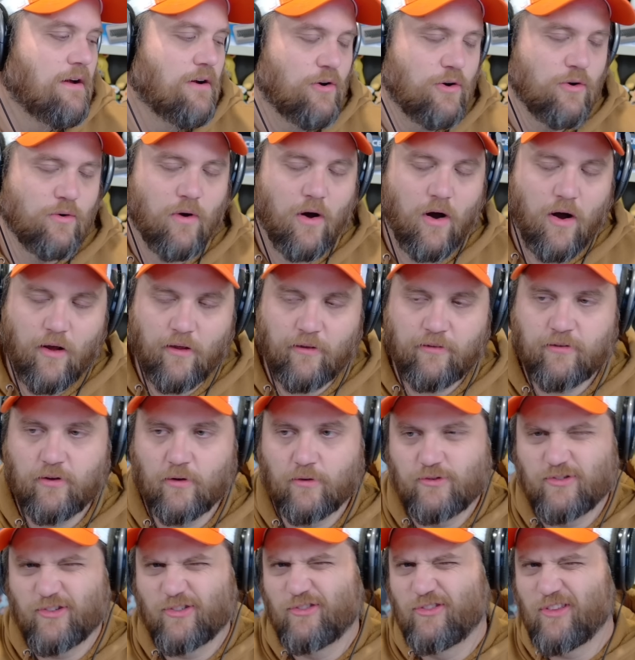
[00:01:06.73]
who
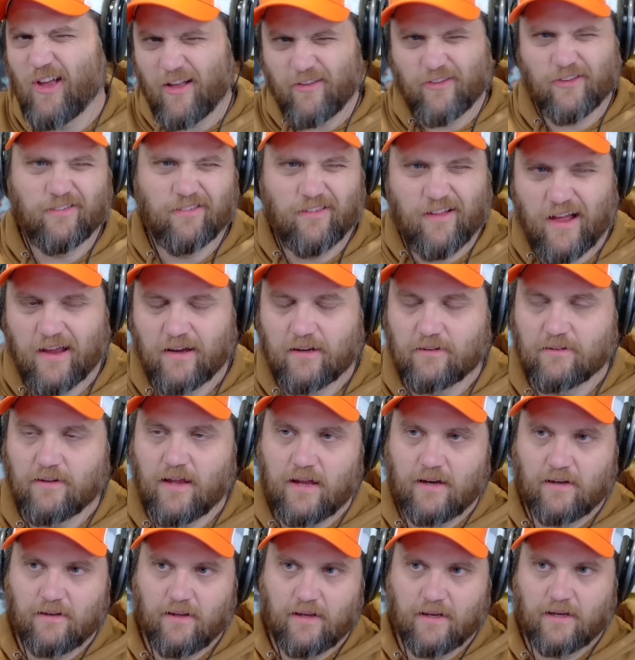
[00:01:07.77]
also just doesn't like a
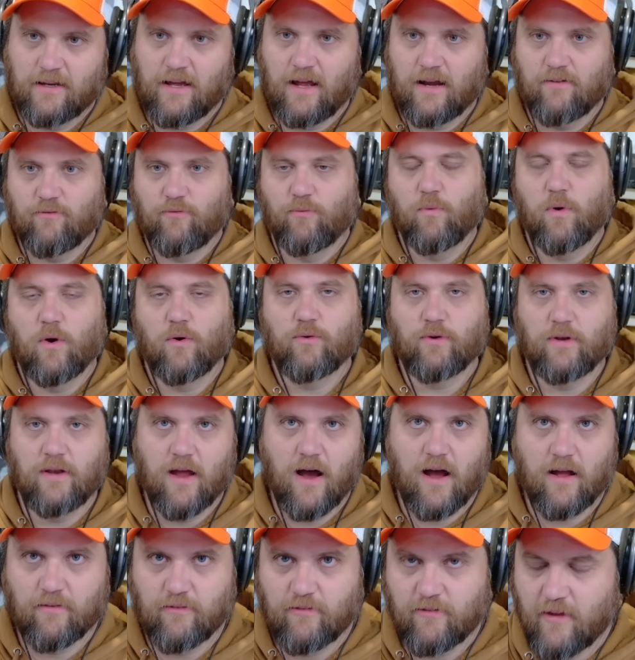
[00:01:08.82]
lot of like kind of woke
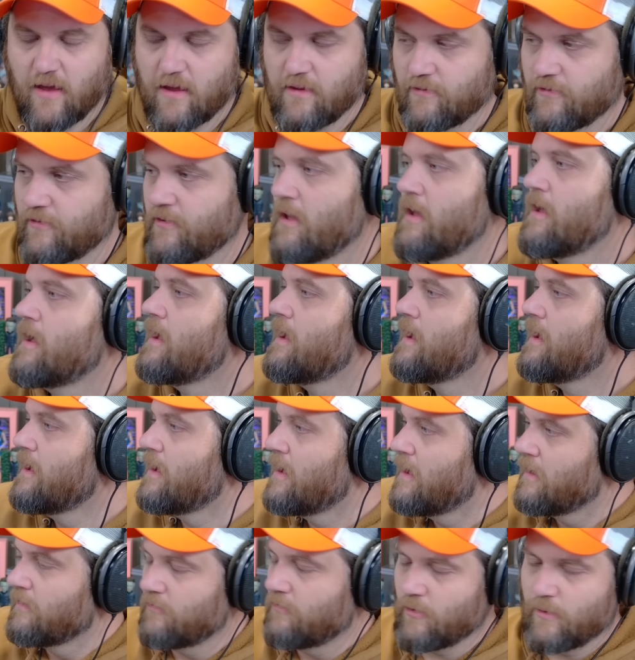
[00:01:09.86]
nonsense.
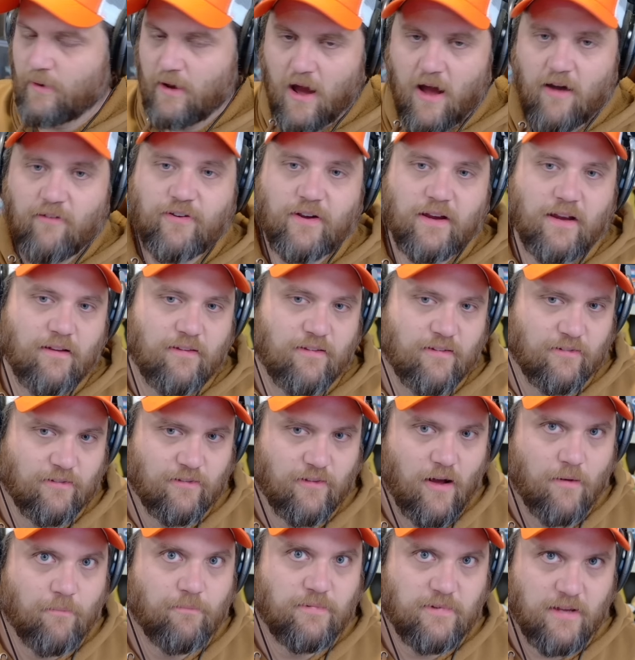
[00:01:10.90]
So he often gets
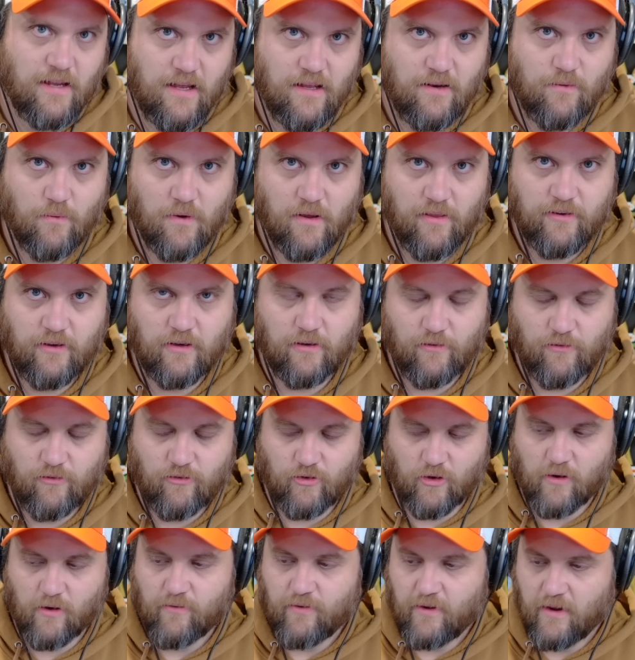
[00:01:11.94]
lumped in with
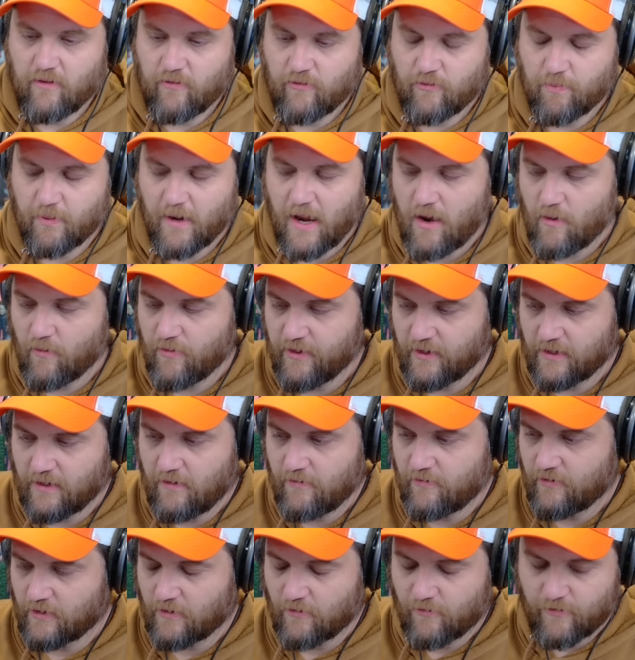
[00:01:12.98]
conservatives, but I don't think
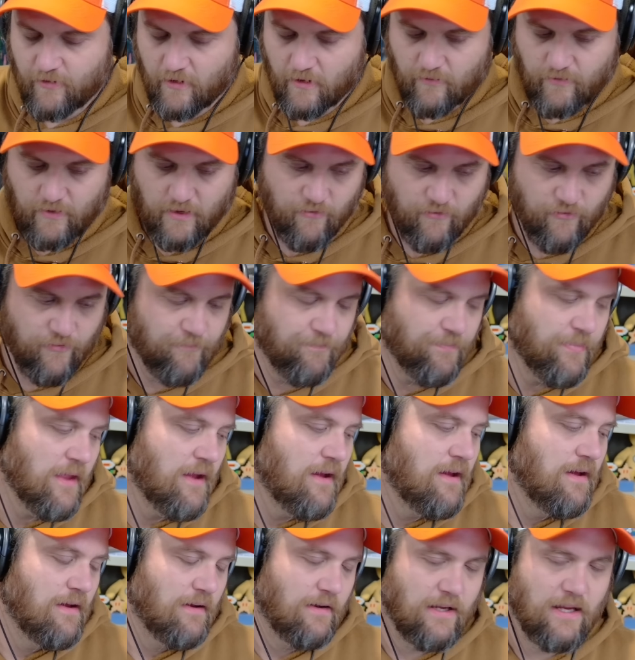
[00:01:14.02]
he's a conservative.
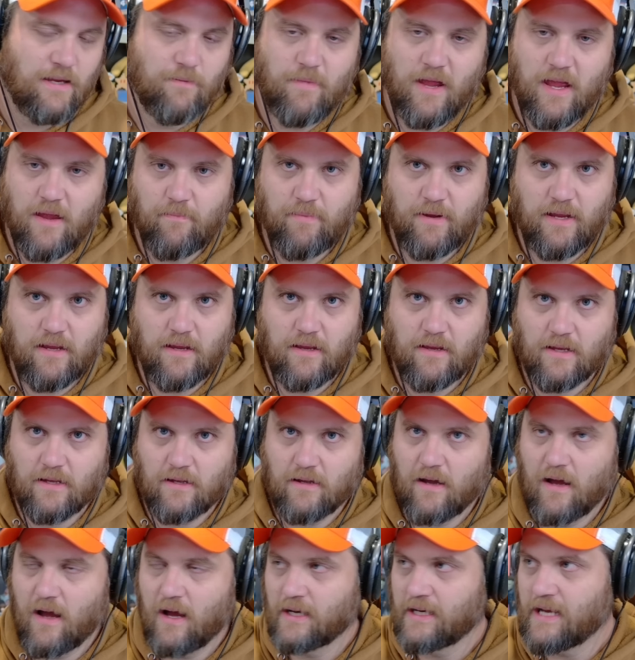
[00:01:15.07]
He may be
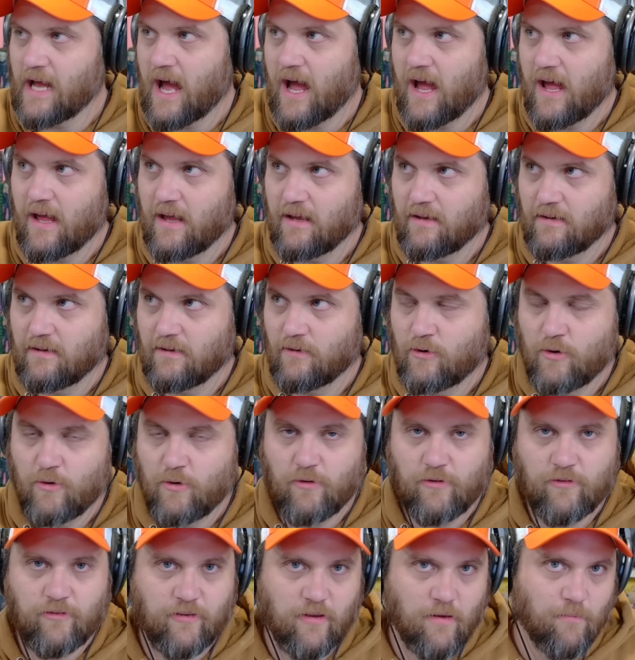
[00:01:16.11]
a guy
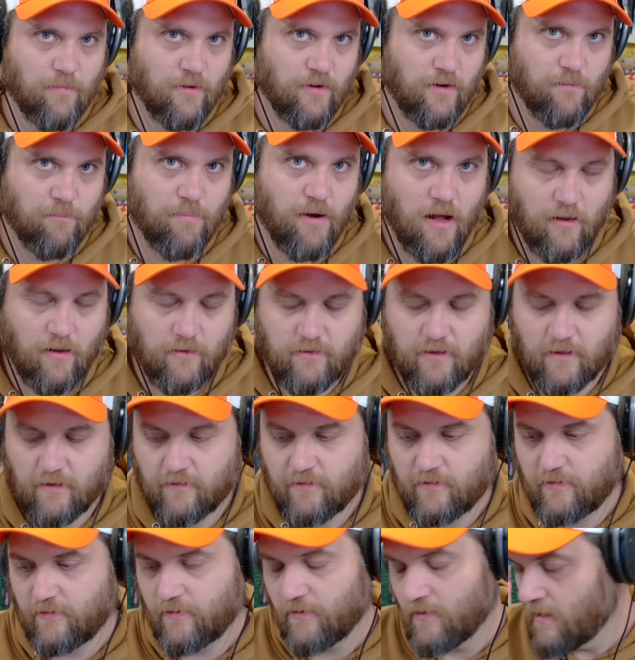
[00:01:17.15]
who's similar in
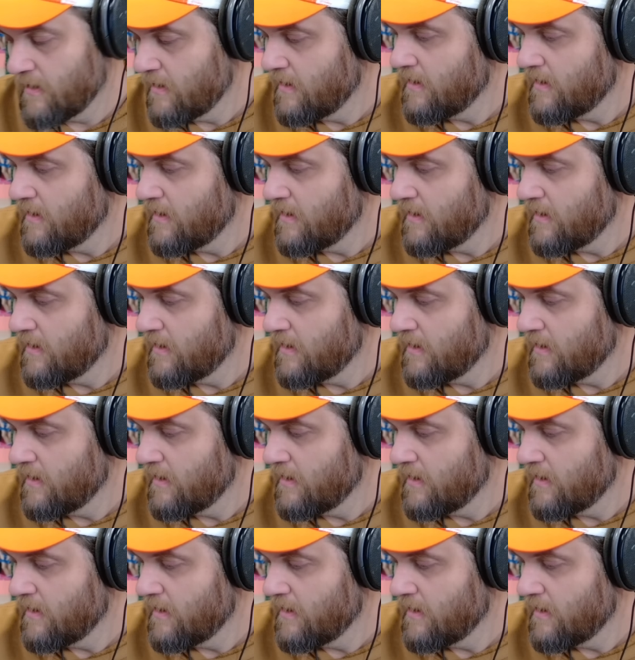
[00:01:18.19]
politics